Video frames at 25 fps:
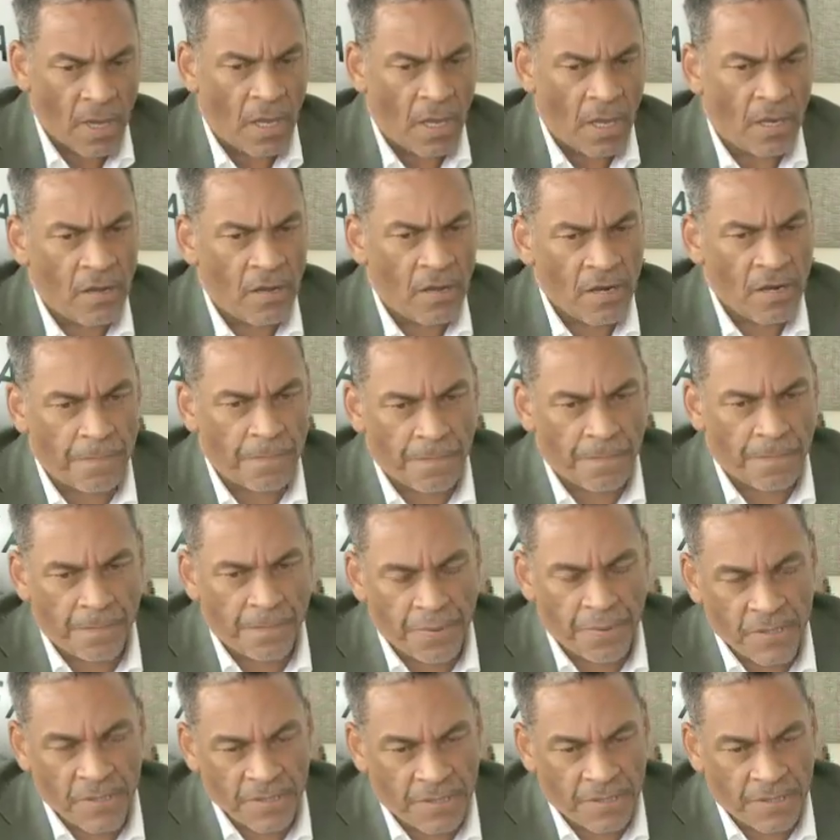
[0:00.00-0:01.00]
a lot of
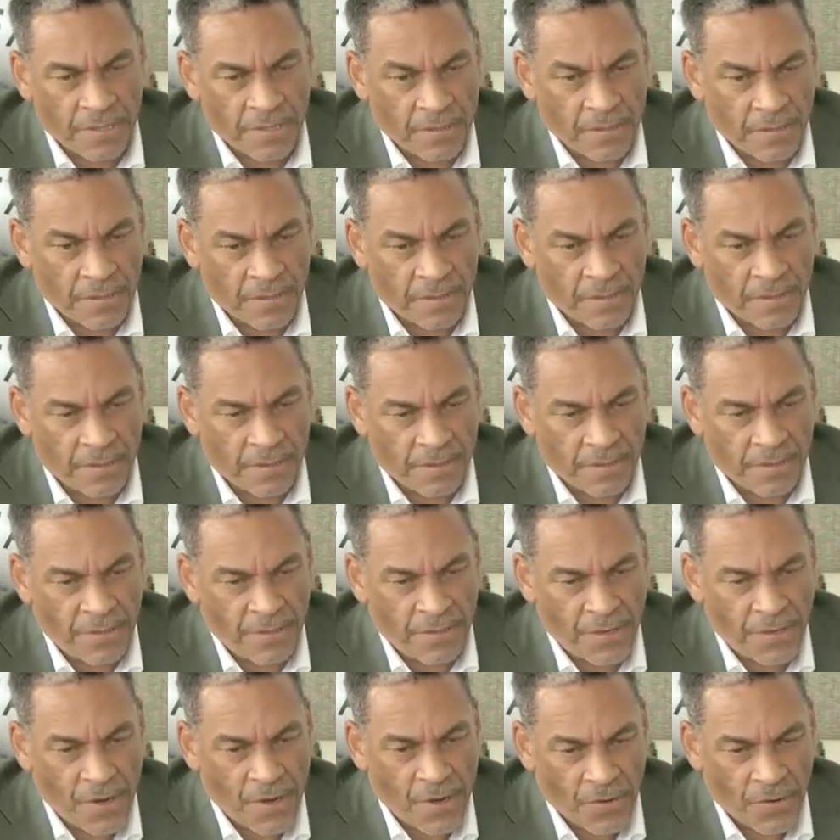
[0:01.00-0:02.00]
persons,
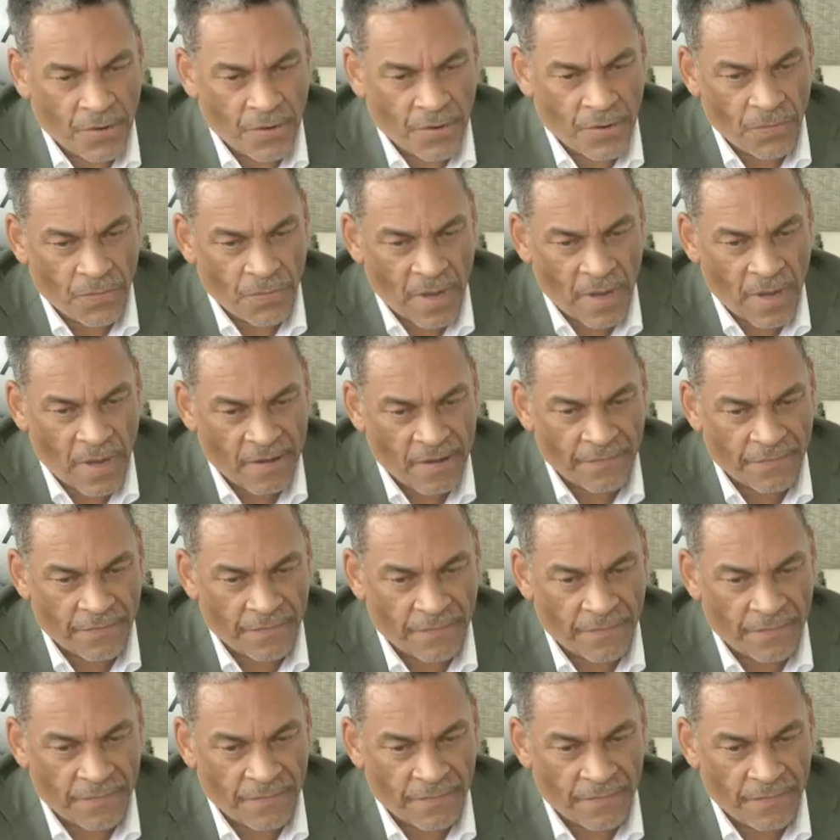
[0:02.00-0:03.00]
have
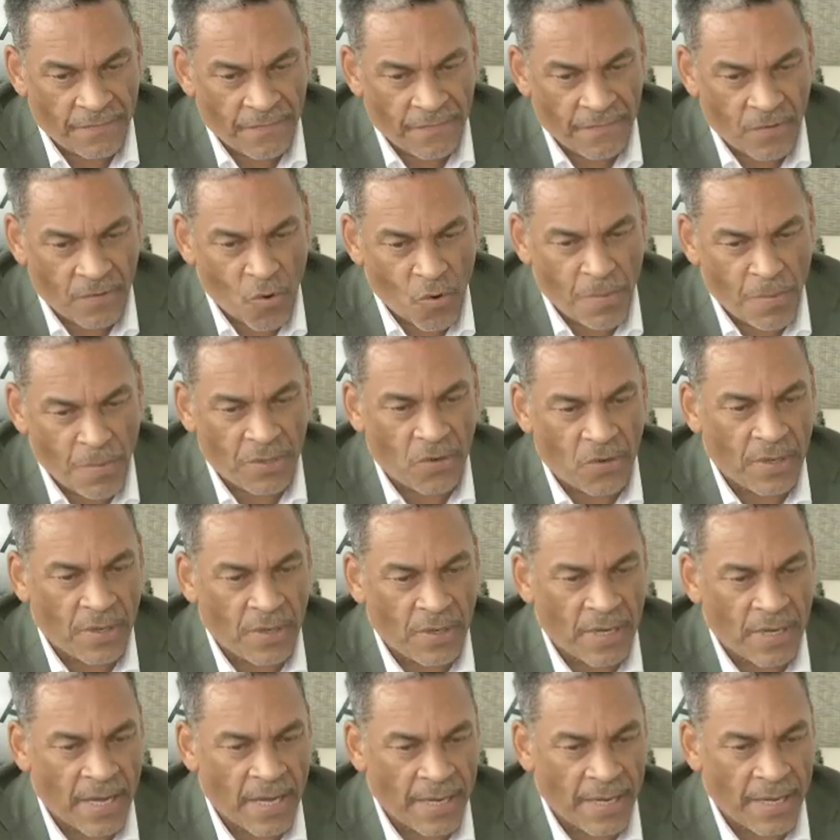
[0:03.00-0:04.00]
open
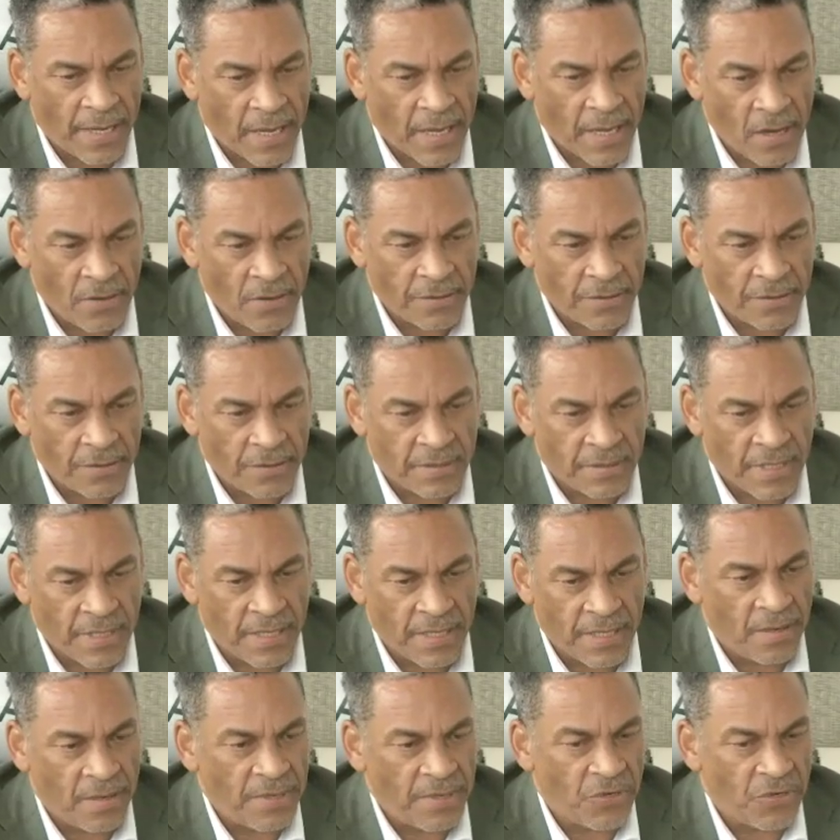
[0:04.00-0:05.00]
online accounts, say they're
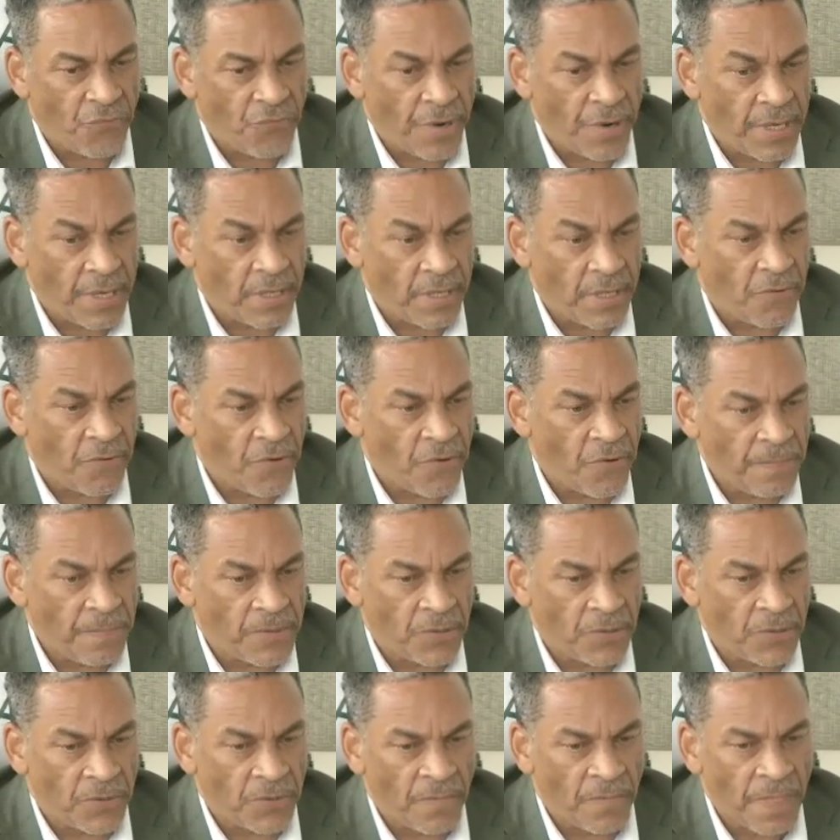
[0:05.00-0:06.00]
going to be trading
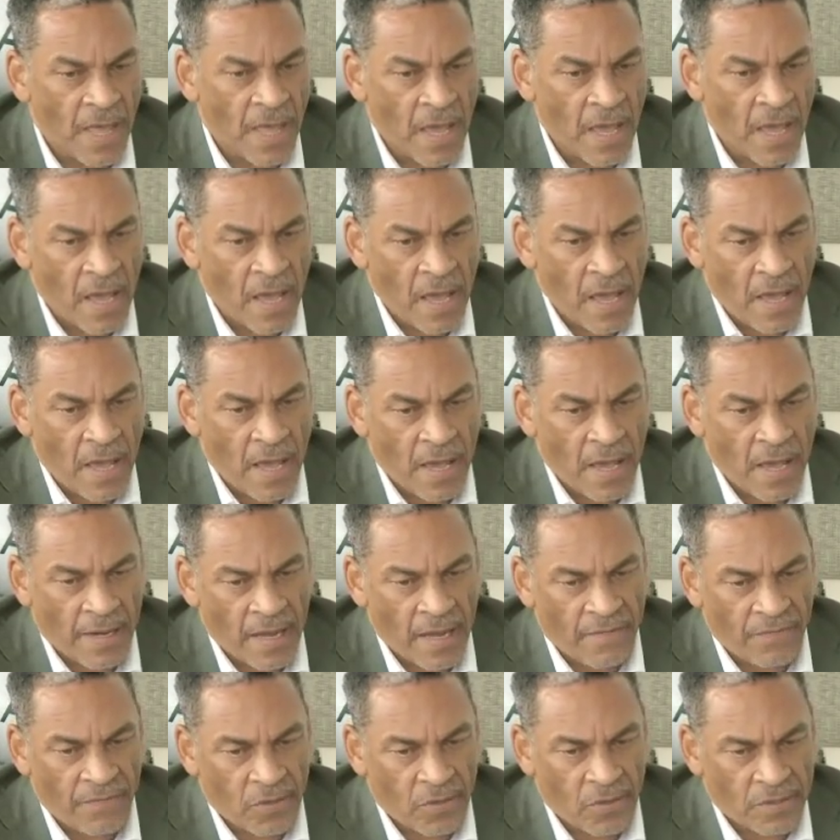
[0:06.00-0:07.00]
crypto, and
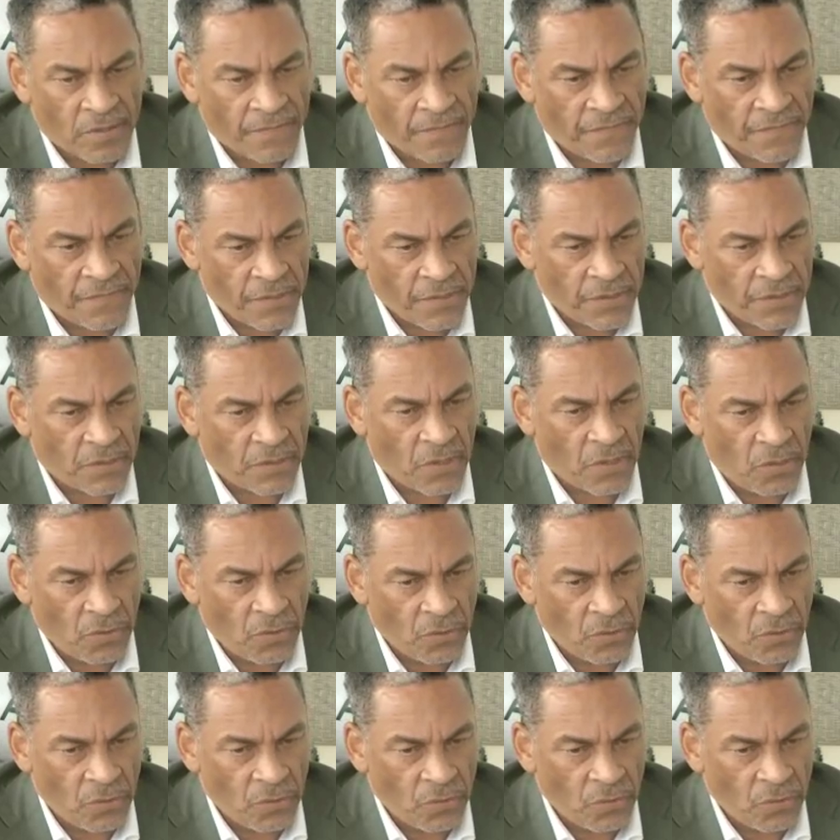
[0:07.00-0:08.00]
have not the first
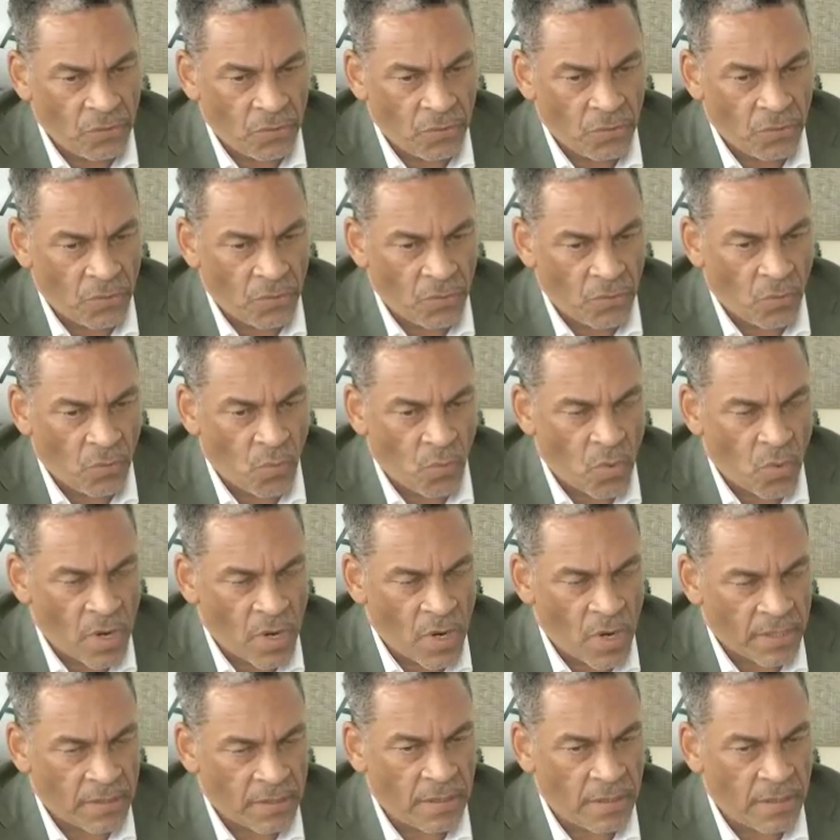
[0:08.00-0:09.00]
clue
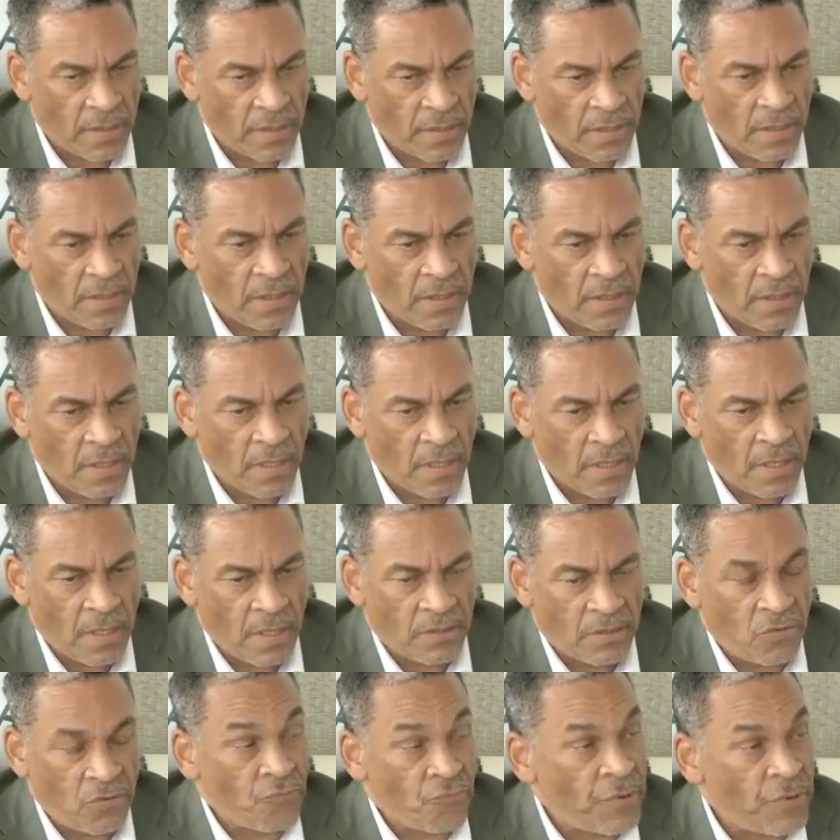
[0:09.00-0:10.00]
what
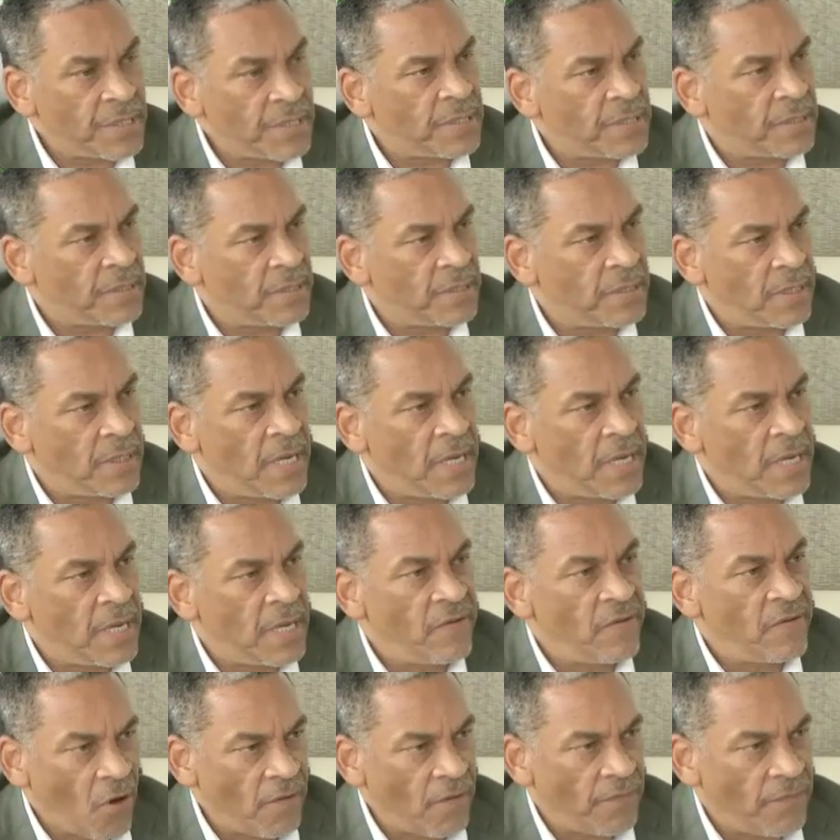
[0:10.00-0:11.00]
the risks
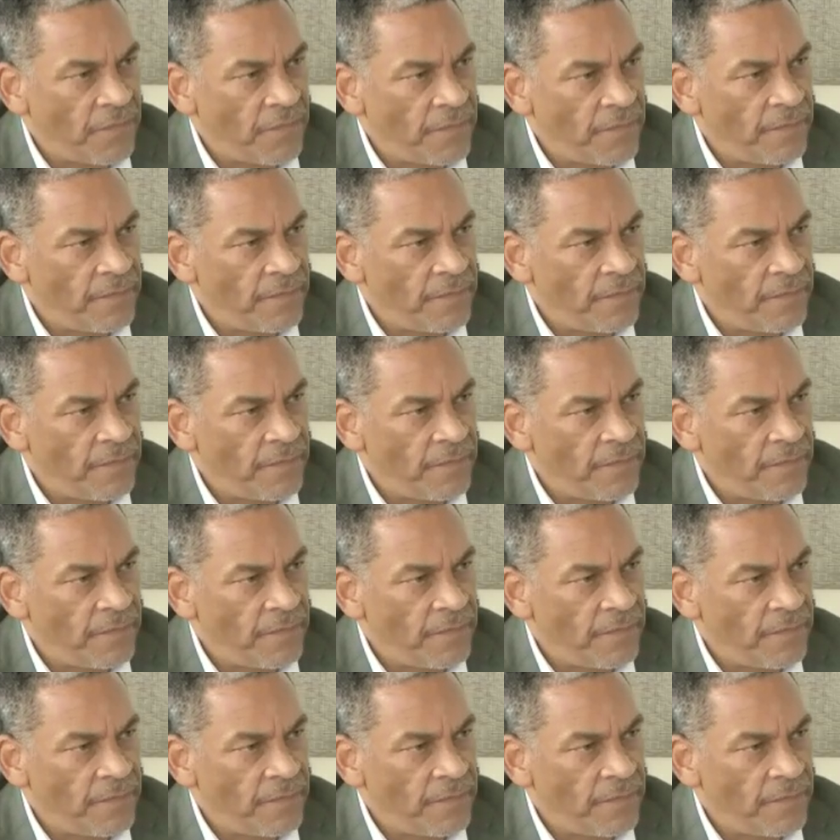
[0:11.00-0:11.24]
involved